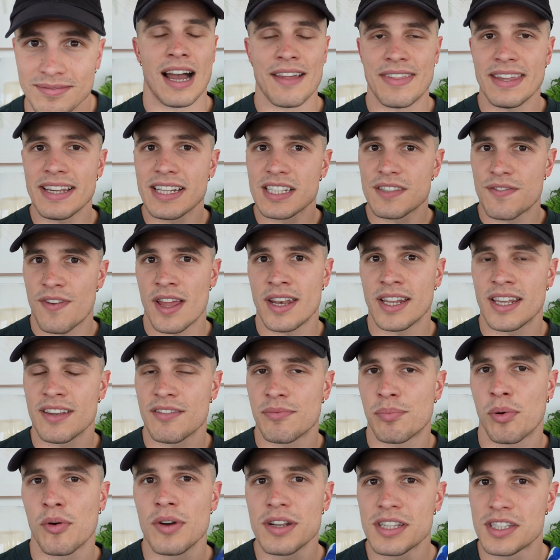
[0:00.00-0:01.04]
I think it's fair to
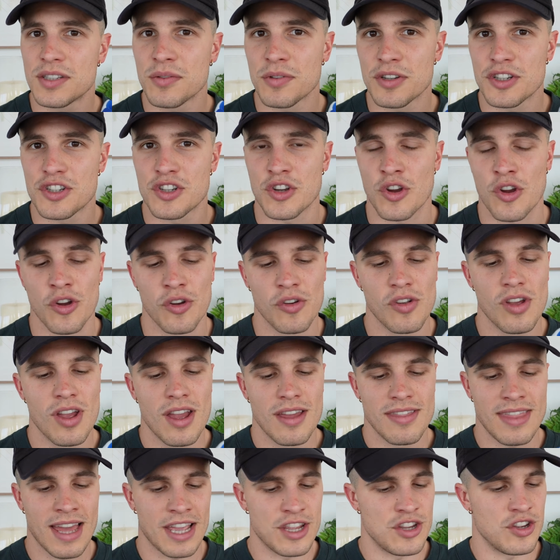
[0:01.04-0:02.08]
give points to a shoe
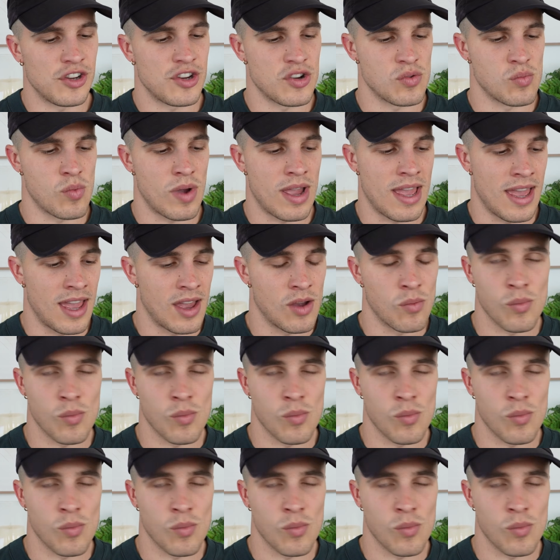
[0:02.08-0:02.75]
that you can wear